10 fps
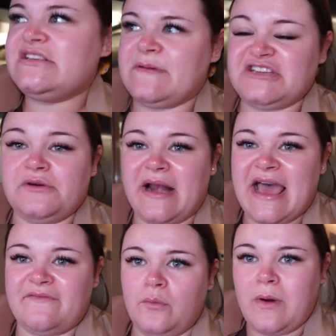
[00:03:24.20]
Especially when I
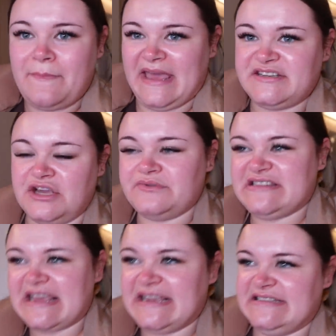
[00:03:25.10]
have a whippet who
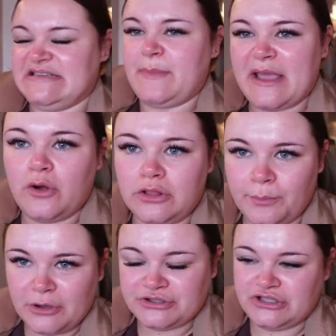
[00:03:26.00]
decides to bite all the
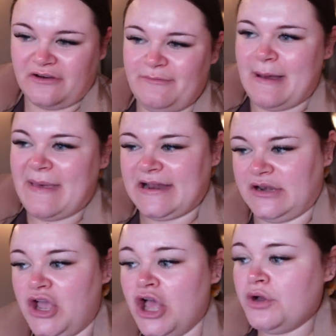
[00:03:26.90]
buttons off my
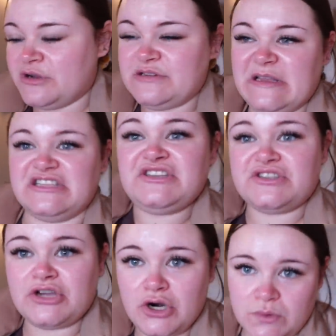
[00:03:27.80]
bedding which means it
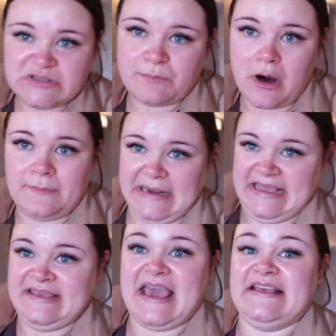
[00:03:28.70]
doesn't close properly.
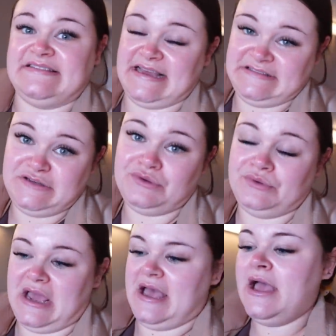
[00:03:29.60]
Yes, that's
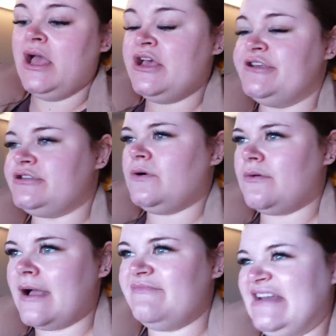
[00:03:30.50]
Luna.
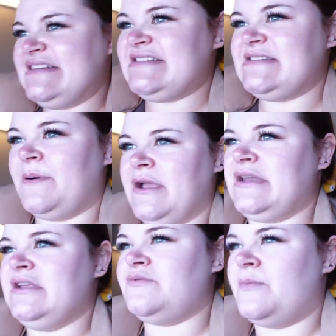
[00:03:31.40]
So I'm really
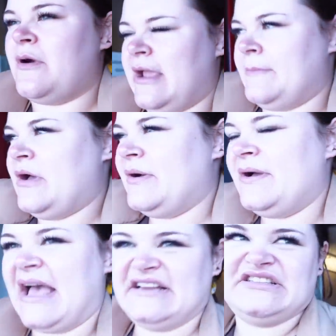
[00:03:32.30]
disappointed with
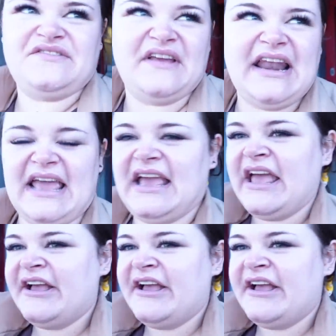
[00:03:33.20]
Primark. I just feel like